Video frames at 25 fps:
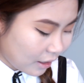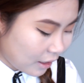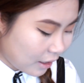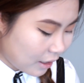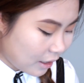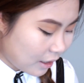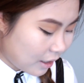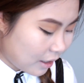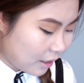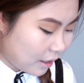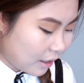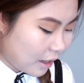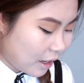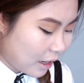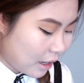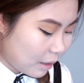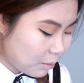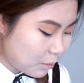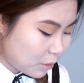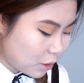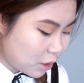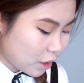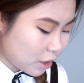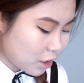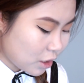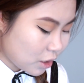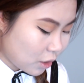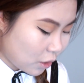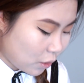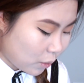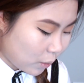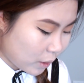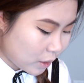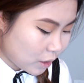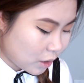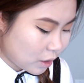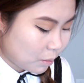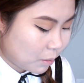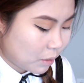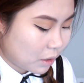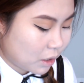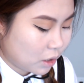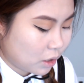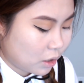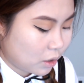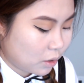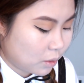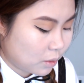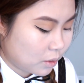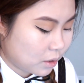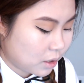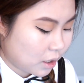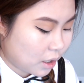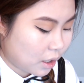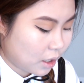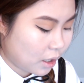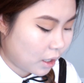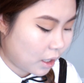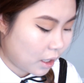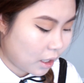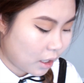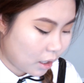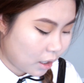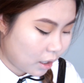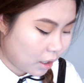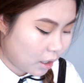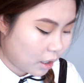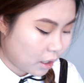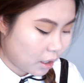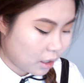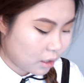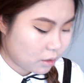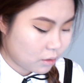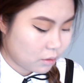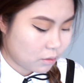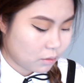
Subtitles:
And I'm just going to be using a